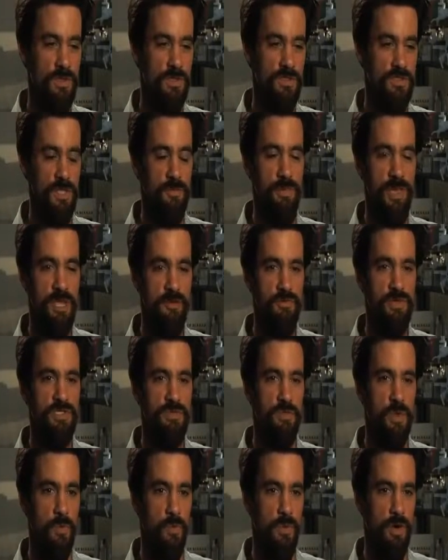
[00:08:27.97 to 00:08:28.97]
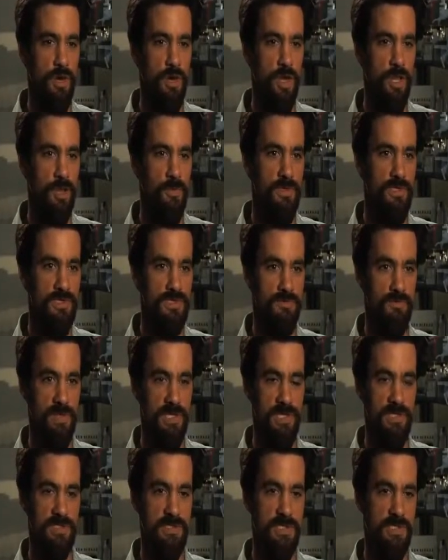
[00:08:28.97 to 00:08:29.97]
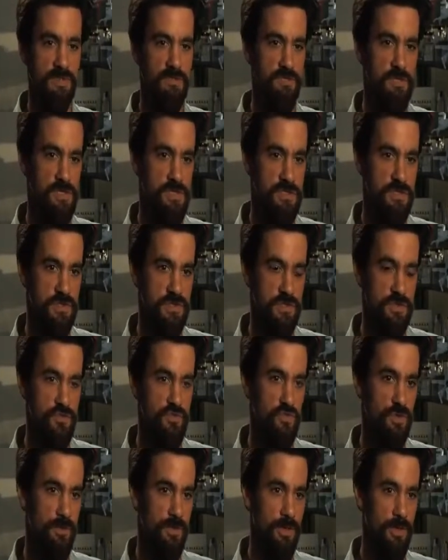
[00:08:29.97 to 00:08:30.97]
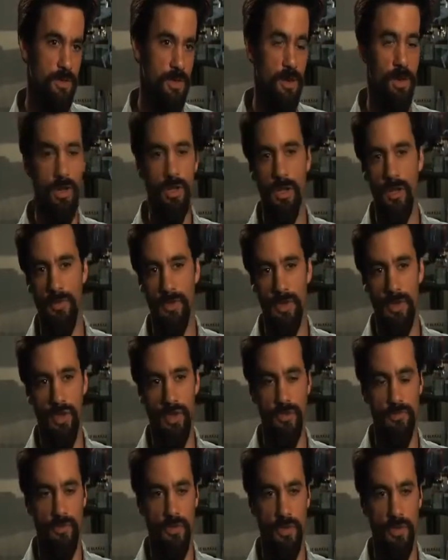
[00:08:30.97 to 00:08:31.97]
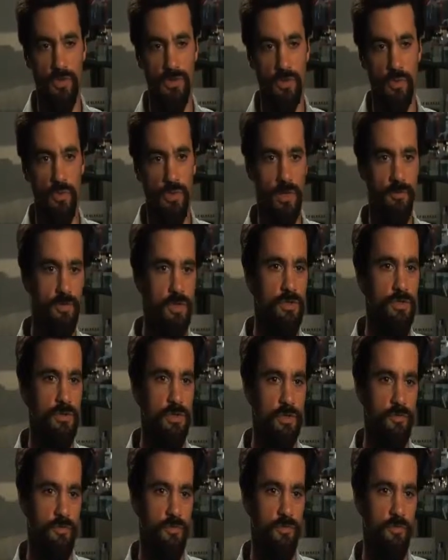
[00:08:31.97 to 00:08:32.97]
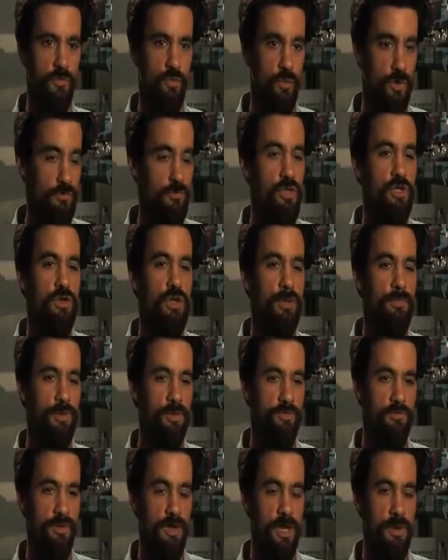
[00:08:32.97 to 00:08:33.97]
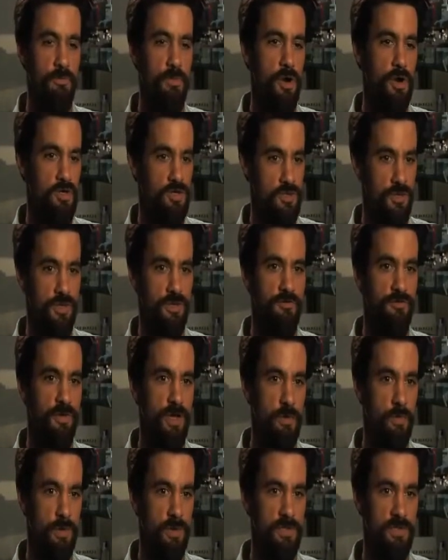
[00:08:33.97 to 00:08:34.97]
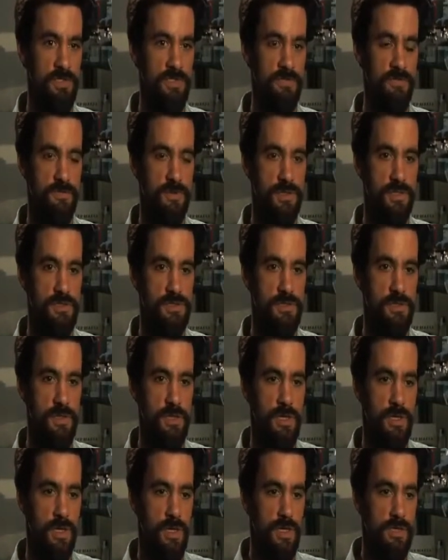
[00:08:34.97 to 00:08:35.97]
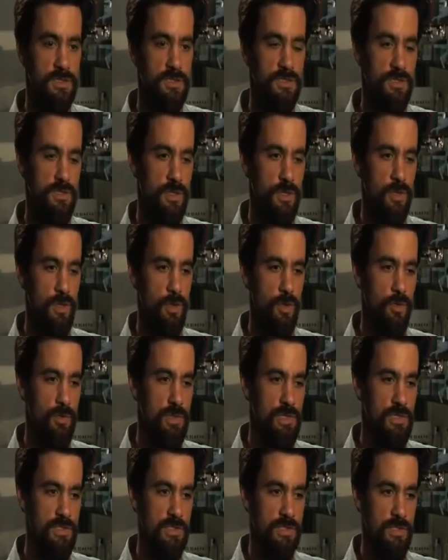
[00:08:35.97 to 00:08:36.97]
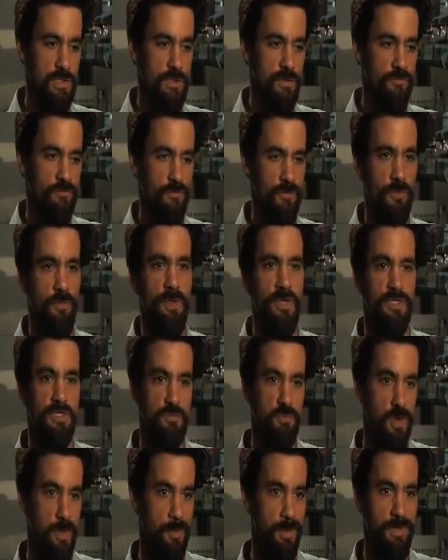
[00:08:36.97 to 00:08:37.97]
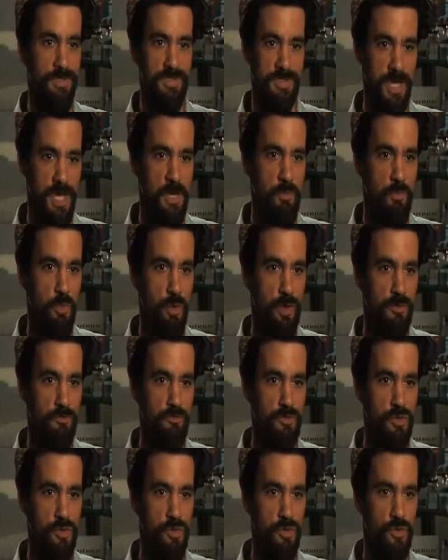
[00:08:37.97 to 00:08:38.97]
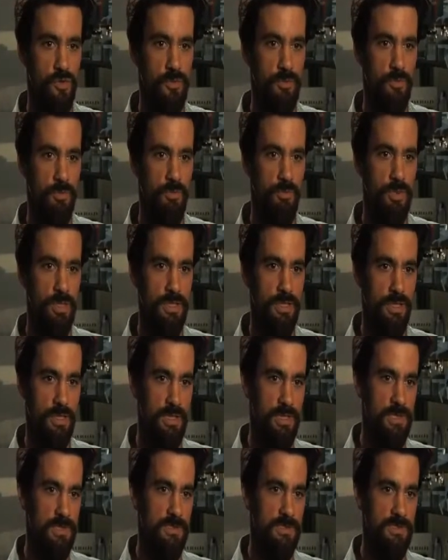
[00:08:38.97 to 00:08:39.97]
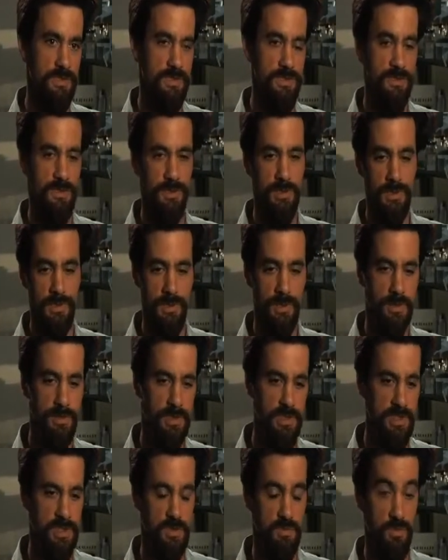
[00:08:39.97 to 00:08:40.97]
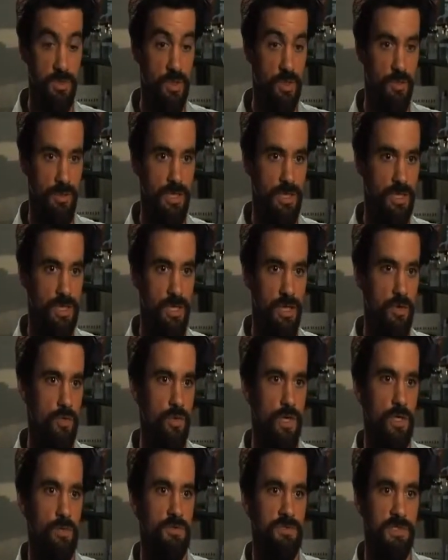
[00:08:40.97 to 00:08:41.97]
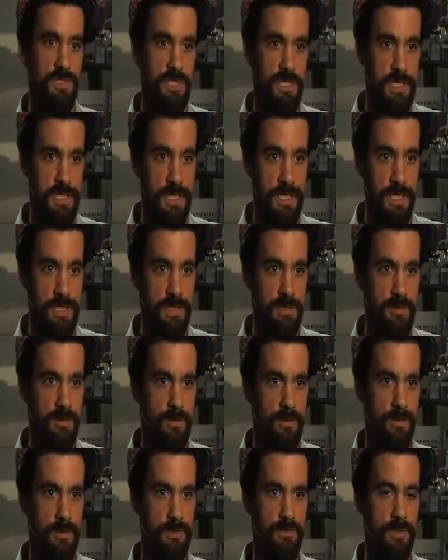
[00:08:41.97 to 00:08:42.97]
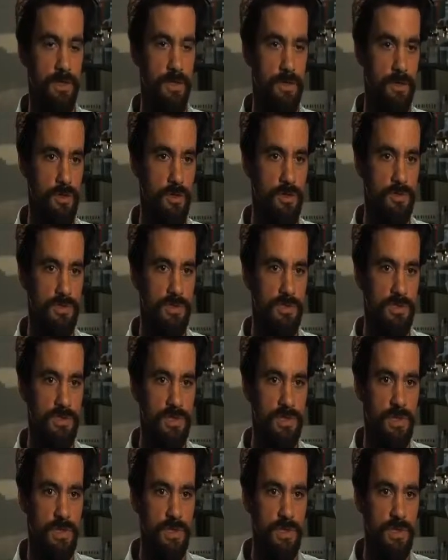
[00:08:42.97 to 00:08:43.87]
So the main reason we work on them is because this fish is distributed all on the Gulf Coast. Wherever you look, wherever you're able to find a marsh, you're going to find one of these fish. So it's good from an experimental design point of view because the spill, we didn't know where it was going to hit along the coast.